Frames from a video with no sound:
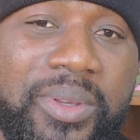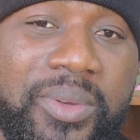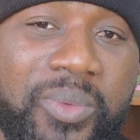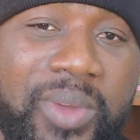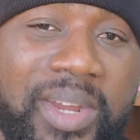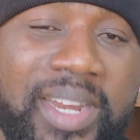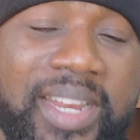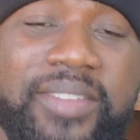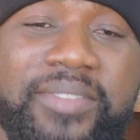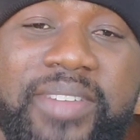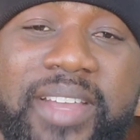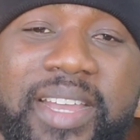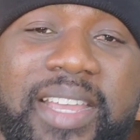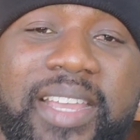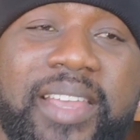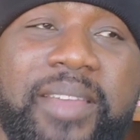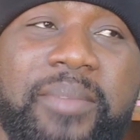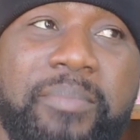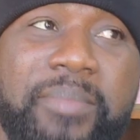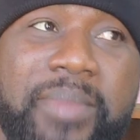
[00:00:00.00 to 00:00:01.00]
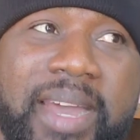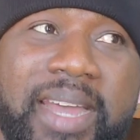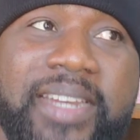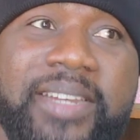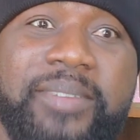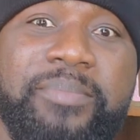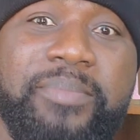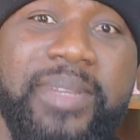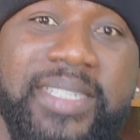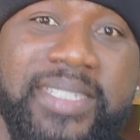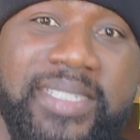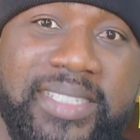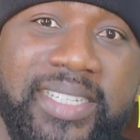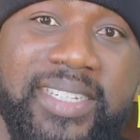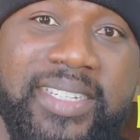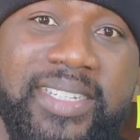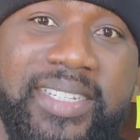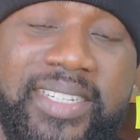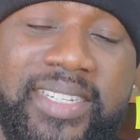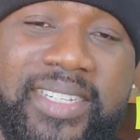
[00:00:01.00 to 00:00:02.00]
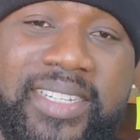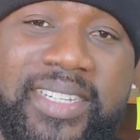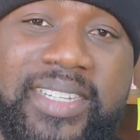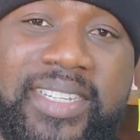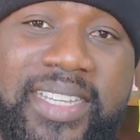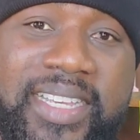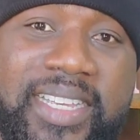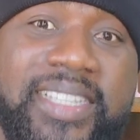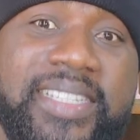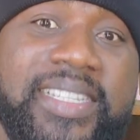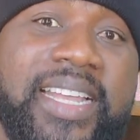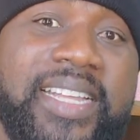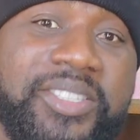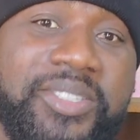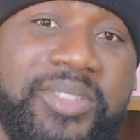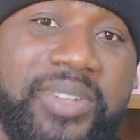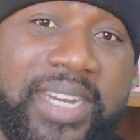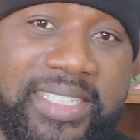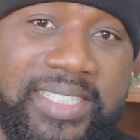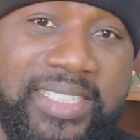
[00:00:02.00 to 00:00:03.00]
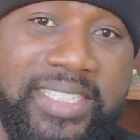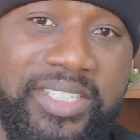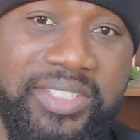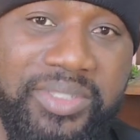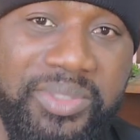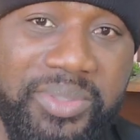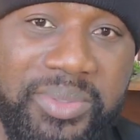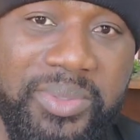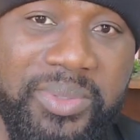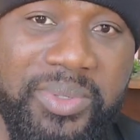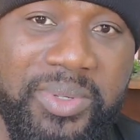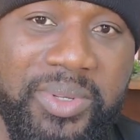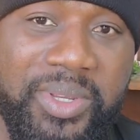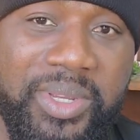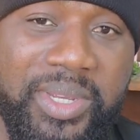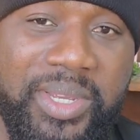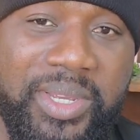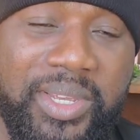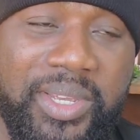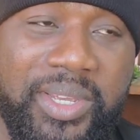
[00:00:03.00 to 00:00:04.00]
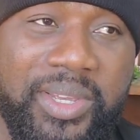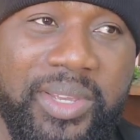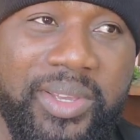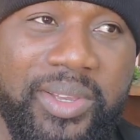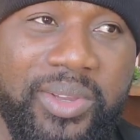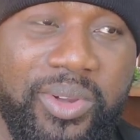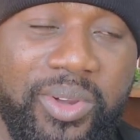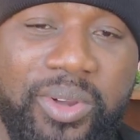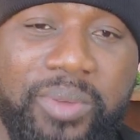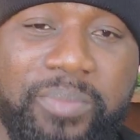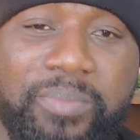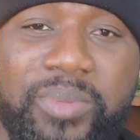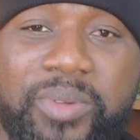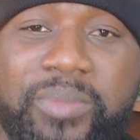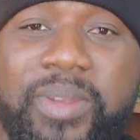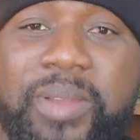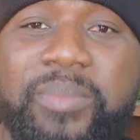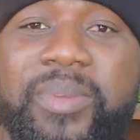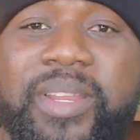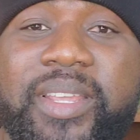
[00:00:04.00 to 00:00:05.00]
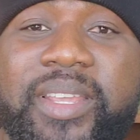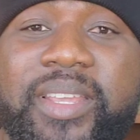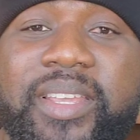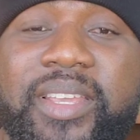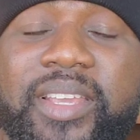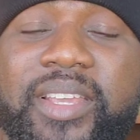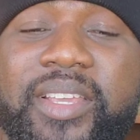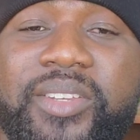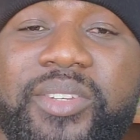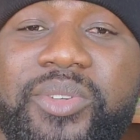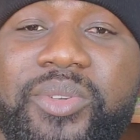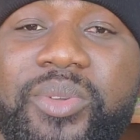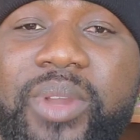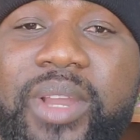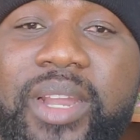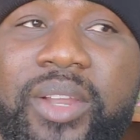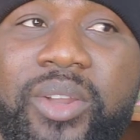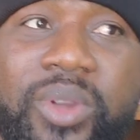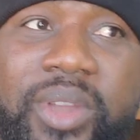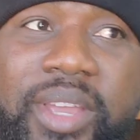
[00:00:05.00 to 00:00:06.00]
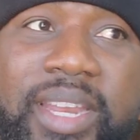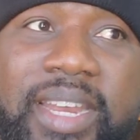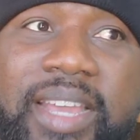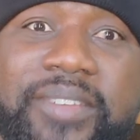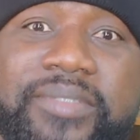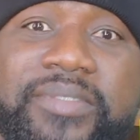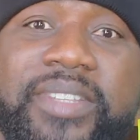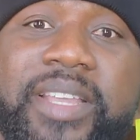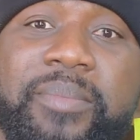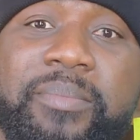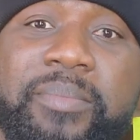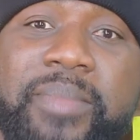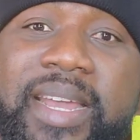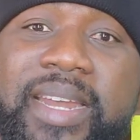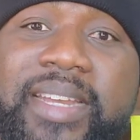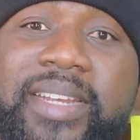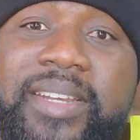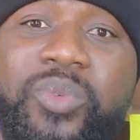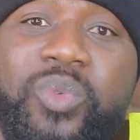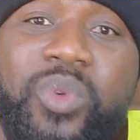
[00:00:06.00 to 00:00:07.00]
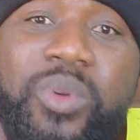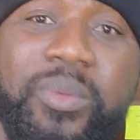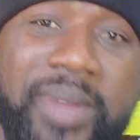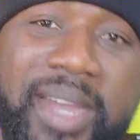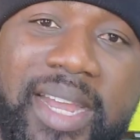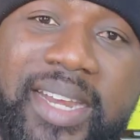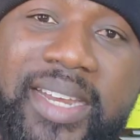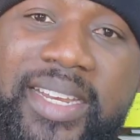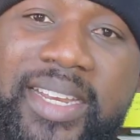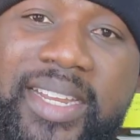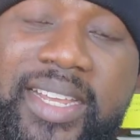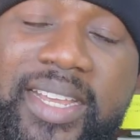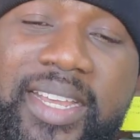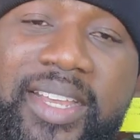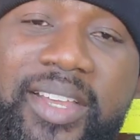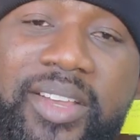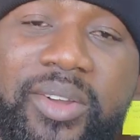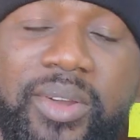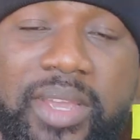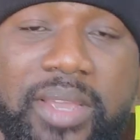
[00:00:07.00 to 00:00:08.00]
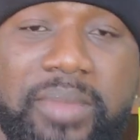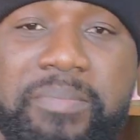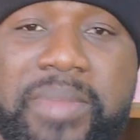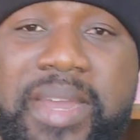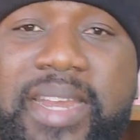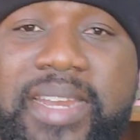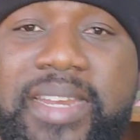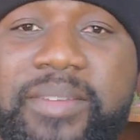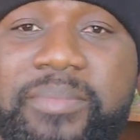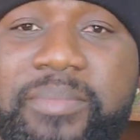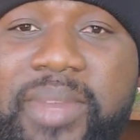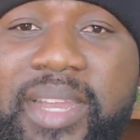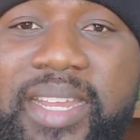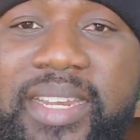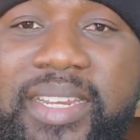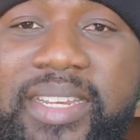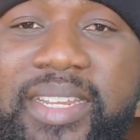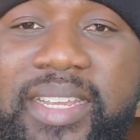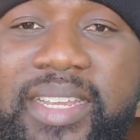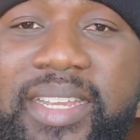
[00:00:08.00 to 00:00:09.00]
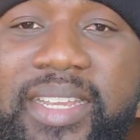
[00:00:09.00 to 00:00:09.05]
whenever a married person is attracting you, or probably you are going after a married woman or a married man,